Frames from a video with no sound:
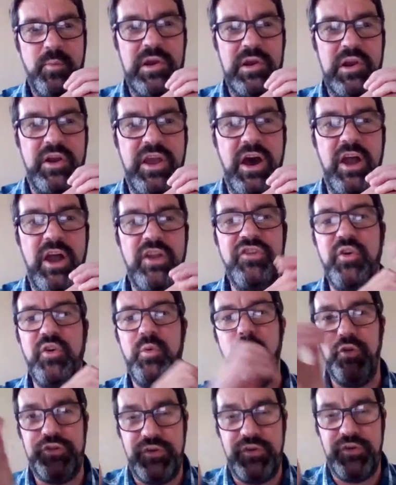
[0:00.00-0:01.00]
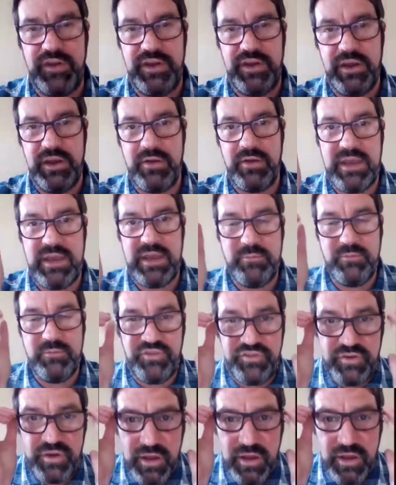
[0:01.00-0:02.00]
We look at underwater video
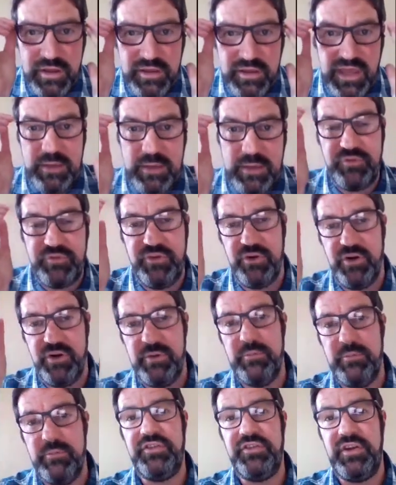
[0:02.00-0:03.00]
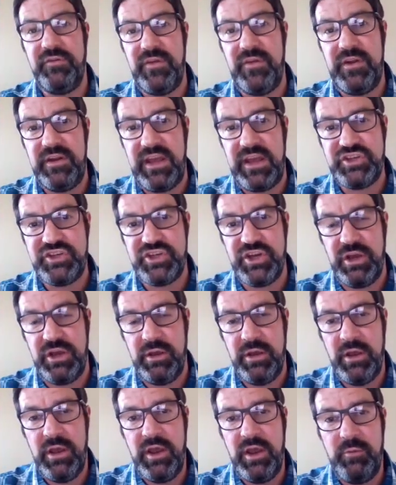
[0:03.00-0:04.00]
games, games that are immersive in nature,
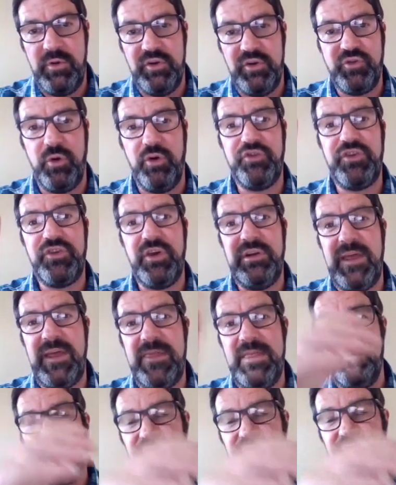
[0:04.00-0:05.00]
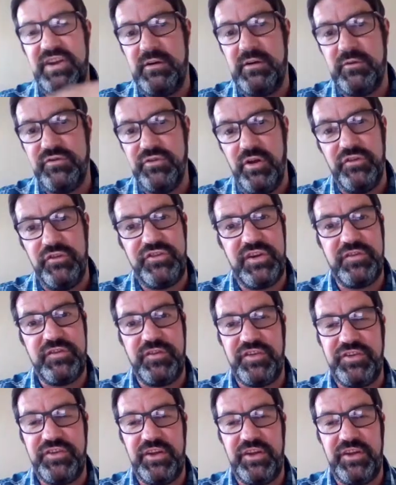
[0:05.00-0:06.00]
which also lend themselves not just
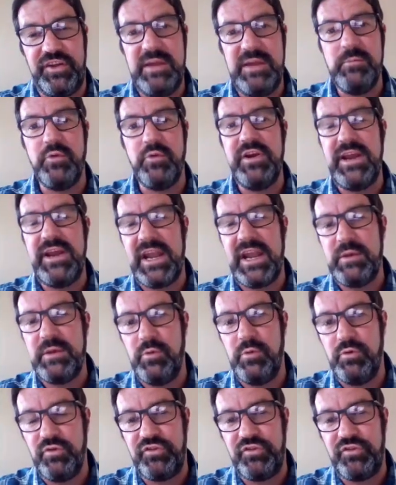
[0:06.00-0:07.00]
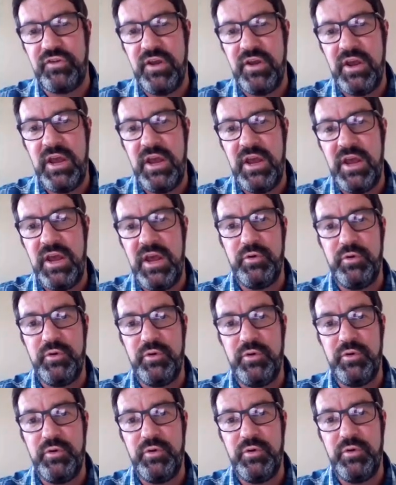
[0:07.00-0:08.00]
for studying marine animals, but
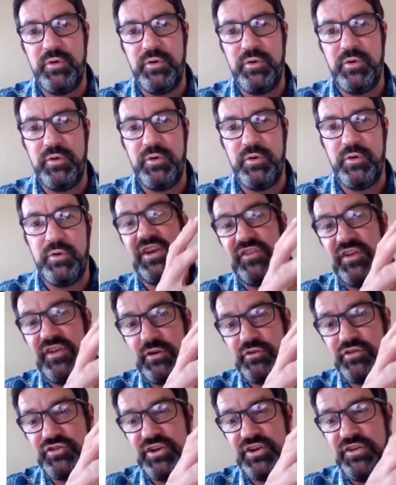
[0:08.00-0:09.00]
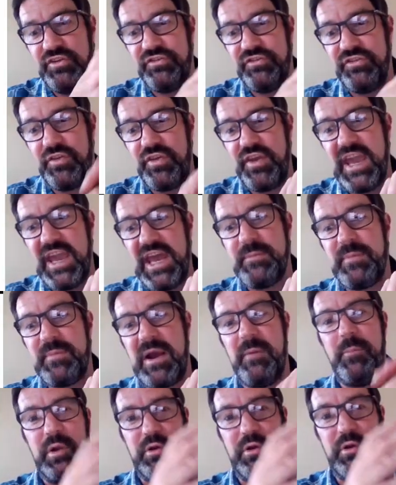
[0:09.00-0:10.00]
also studying the seas and oceans, thinking
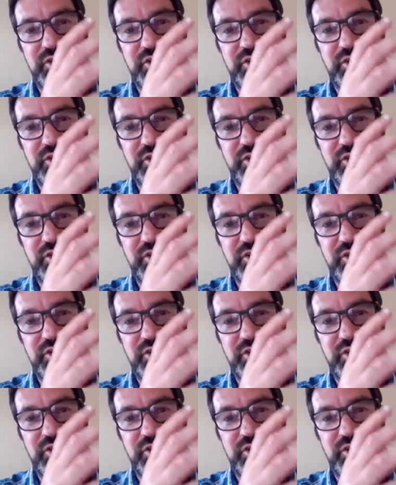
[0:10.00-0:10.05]
about